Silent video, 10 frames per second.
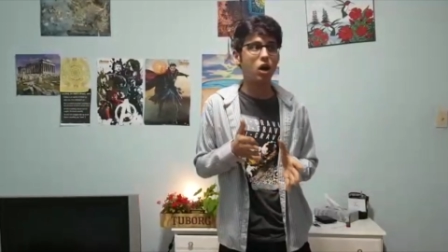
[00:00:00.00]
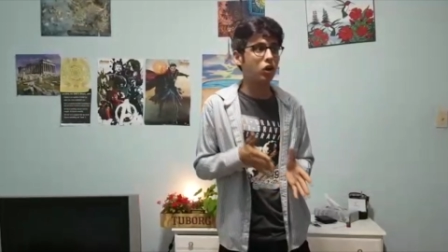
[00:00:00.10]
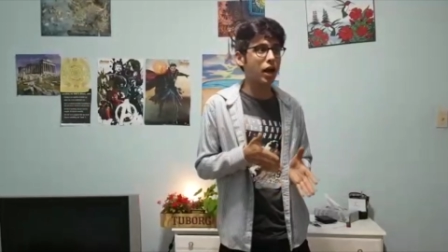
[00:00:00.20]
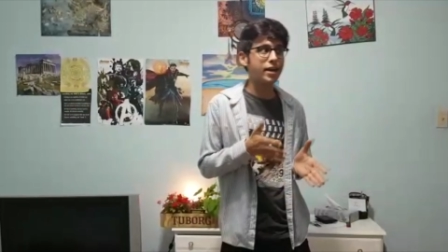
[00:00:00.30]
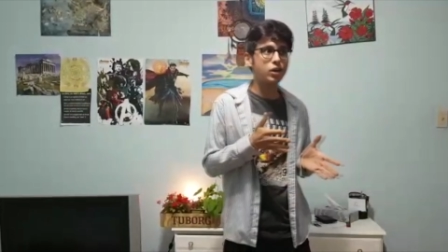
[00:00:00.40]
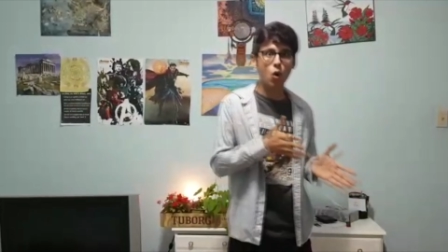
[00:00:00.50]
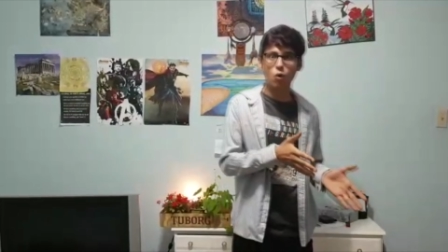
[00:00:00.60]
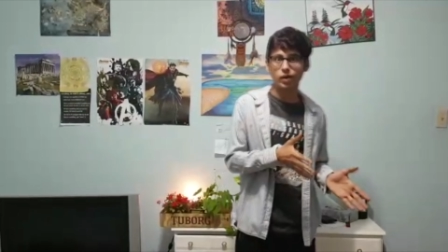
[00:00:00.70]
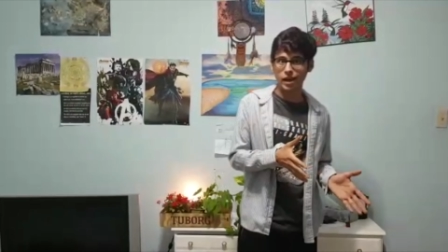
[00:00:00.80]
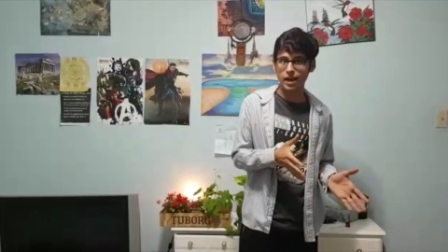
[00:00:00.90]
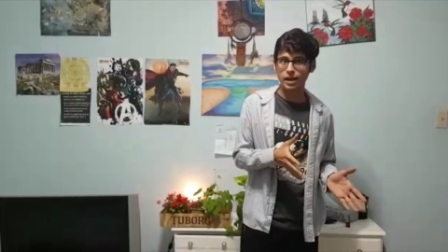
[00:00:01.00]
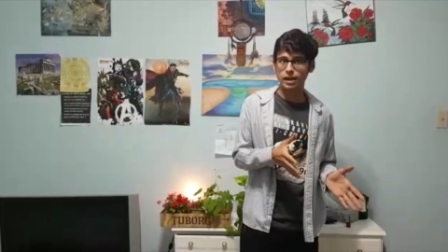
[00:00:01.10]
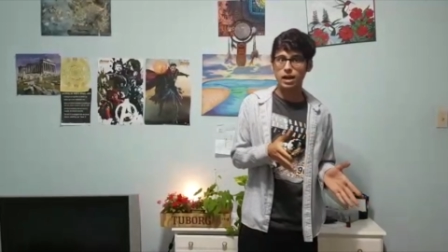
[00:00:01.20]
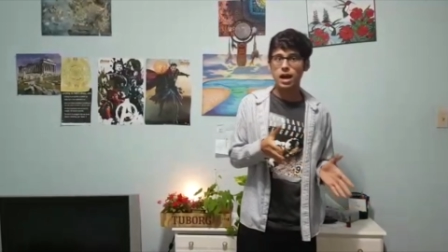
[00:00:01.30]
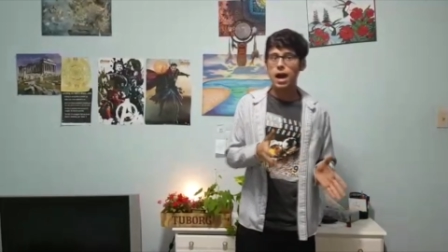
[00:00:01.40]
Unlike
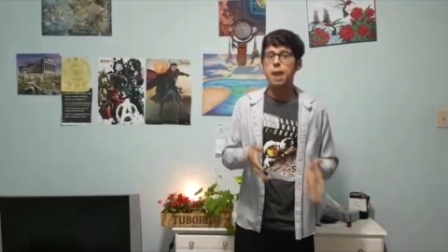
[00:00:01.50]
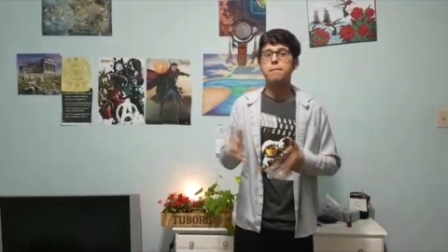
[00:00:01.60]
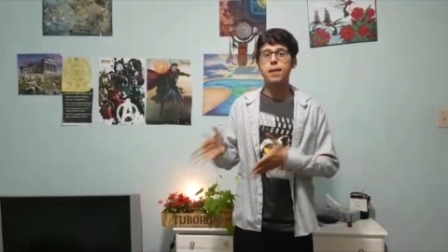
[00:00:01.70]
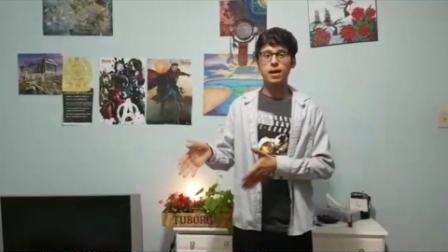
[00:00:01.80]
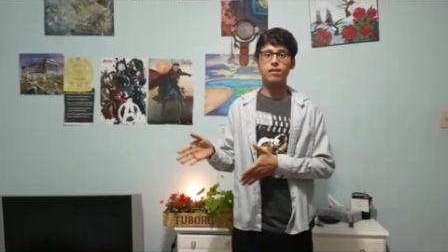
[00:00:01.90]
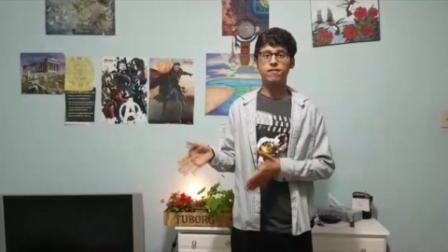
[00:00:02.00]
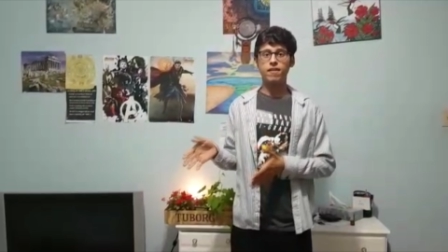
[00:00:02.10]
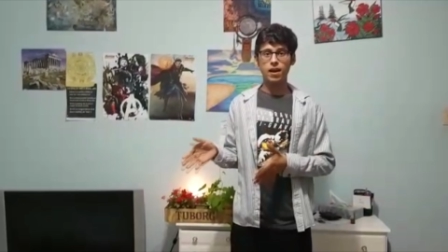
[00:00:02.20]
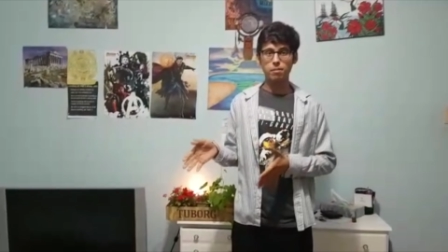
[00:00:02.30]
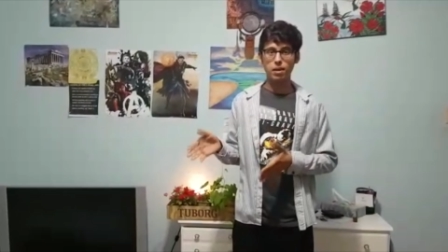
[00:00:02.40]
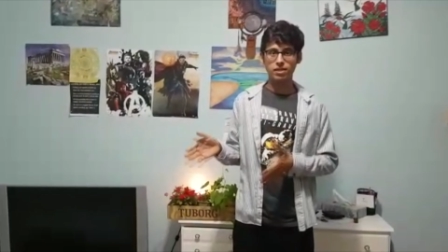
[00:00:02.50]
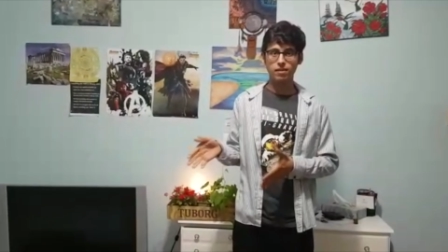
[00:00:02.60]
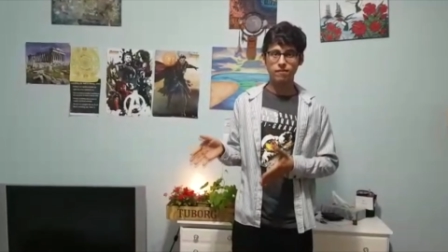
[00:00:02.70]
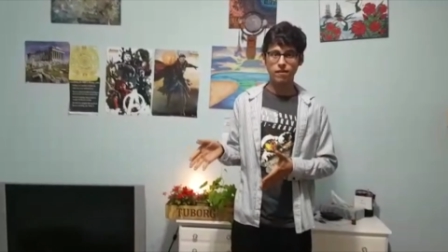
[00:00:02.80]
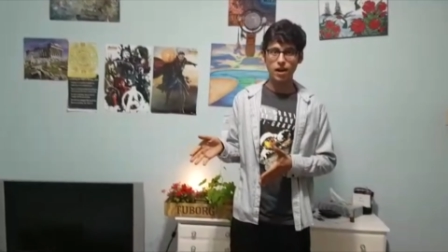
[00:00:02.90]
cocaine and
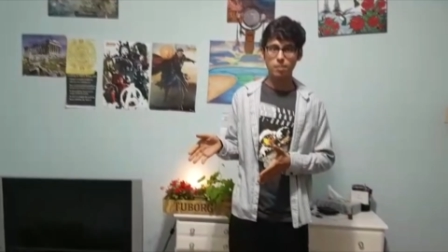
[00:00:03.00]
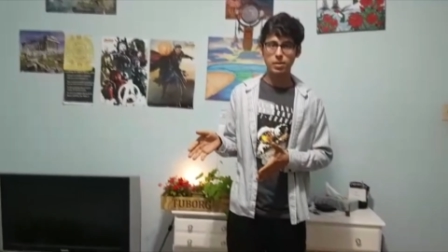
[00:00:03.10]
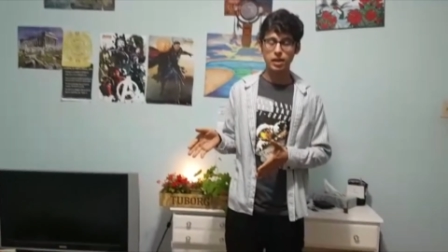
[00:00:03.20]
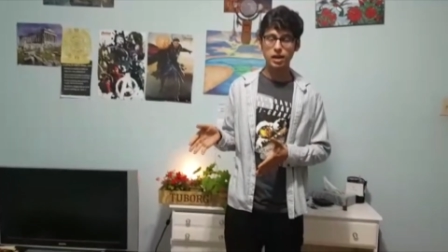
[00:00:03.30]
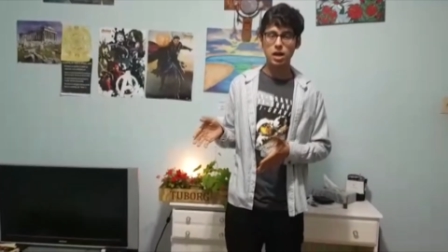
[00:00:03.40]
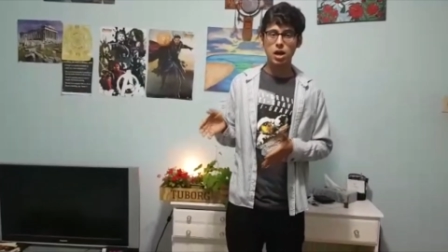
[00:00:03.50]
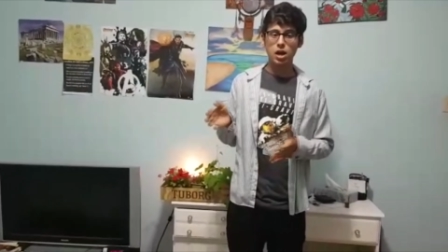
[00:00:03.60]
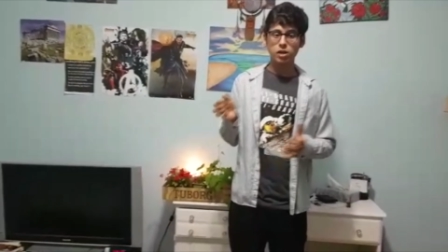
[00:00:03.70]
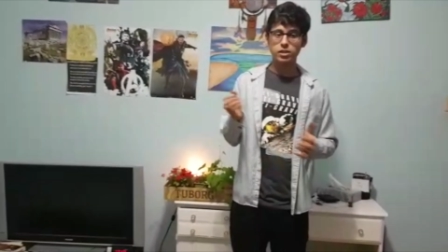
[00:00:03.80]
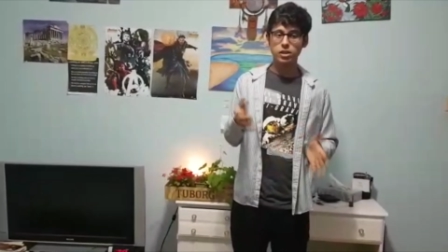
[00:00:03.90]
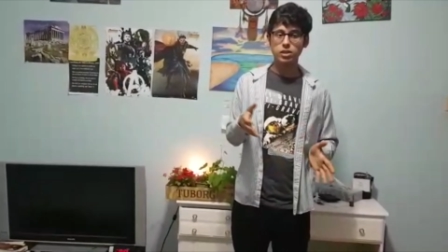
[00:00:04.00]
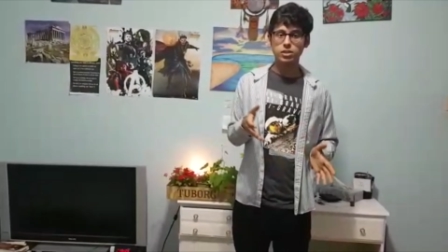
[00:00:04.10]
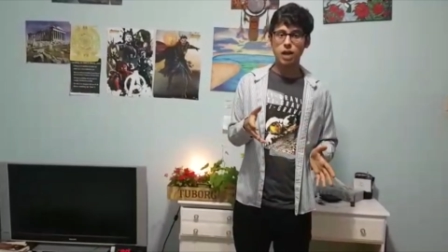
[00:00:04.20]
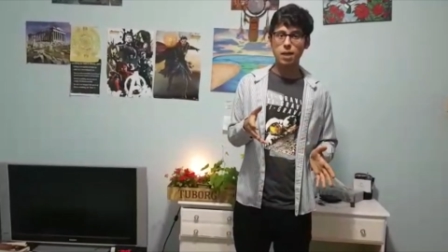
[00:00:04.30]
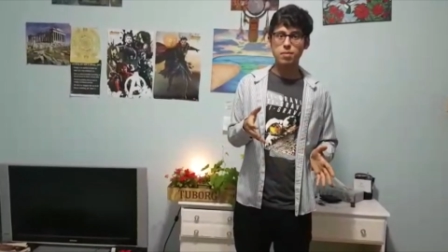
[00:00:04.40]
methamphetamine,
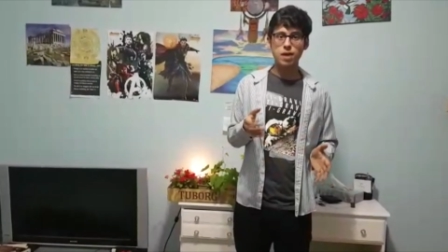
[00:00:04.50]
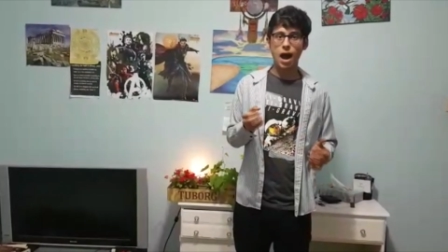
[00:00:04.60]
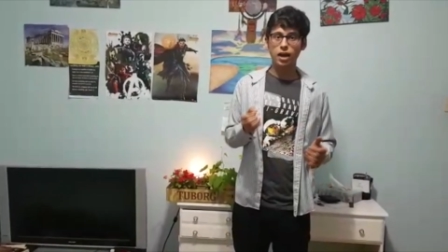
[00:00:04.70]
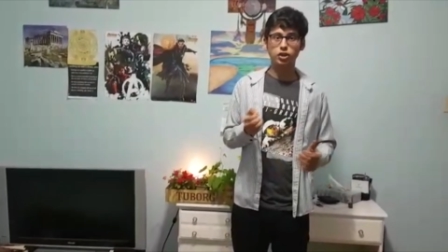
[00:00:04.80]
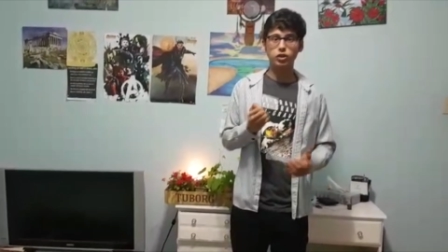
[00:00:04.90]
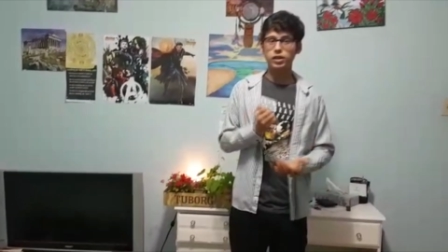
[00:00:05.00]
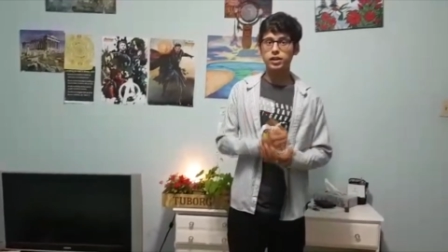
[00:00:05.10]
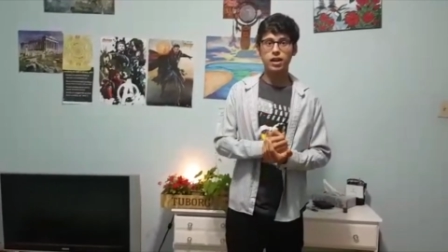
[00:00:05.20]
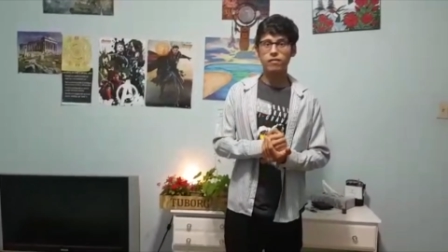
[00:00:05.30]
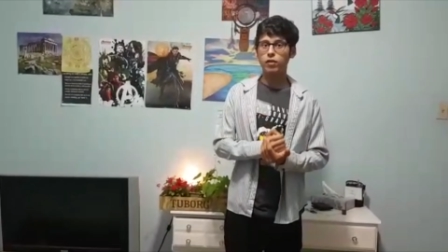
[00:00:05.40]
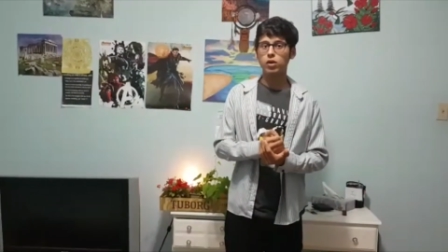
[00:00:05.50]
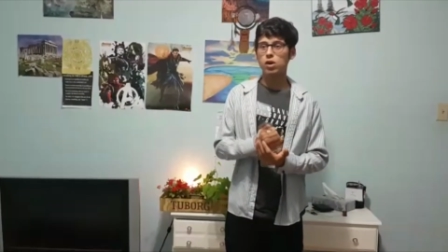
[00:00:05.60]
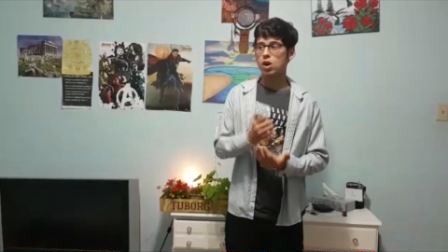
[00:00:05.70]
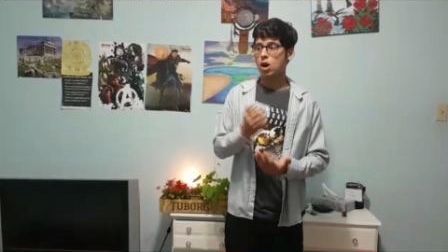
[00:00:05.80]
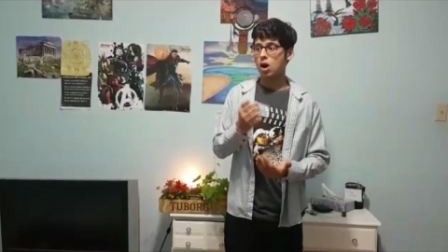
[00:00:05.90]
psilocybin actually
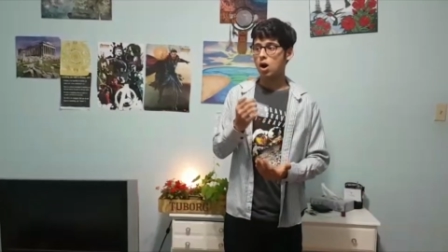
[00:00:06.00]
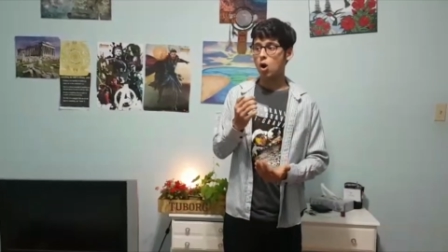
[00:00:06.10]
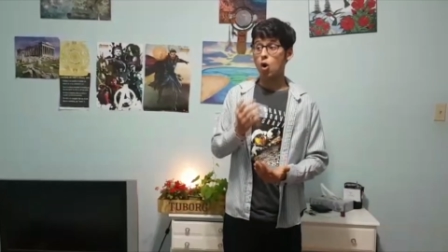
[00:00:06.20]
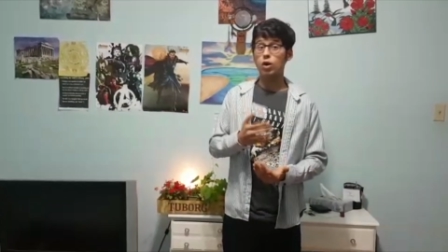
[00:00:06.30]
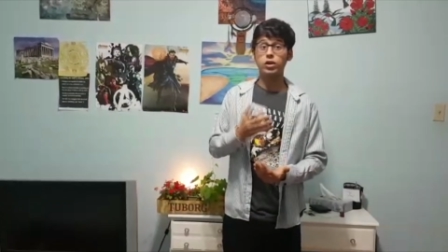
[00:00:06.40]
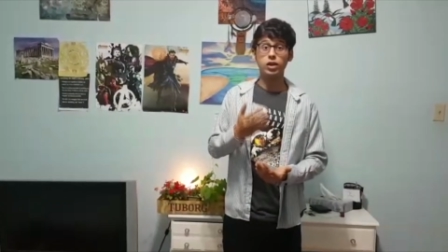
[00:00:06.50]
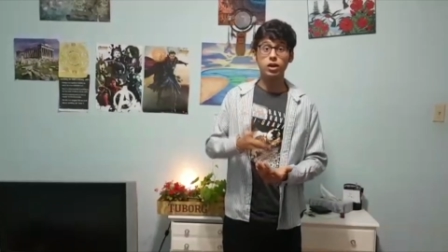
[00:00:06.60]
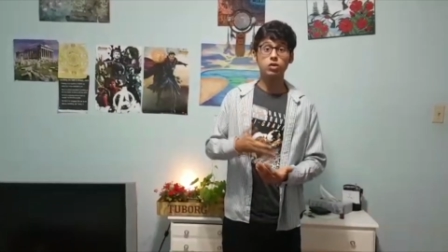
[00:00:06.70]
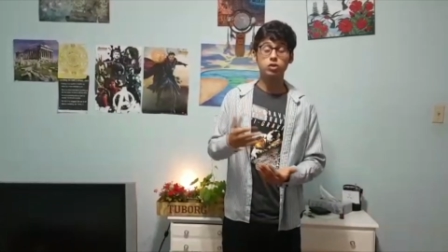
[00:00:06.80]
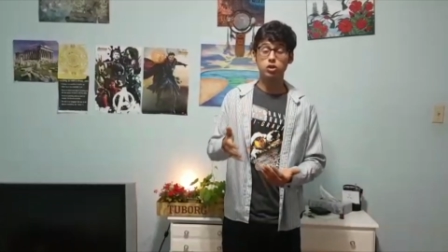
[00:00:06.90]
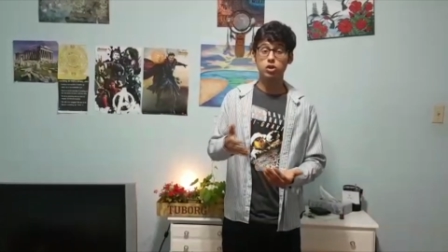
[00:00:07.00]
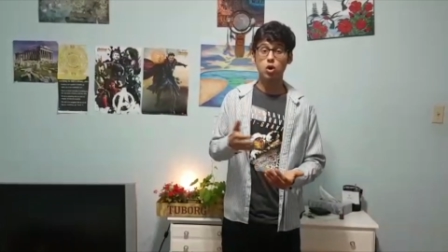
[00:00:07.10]
never or little to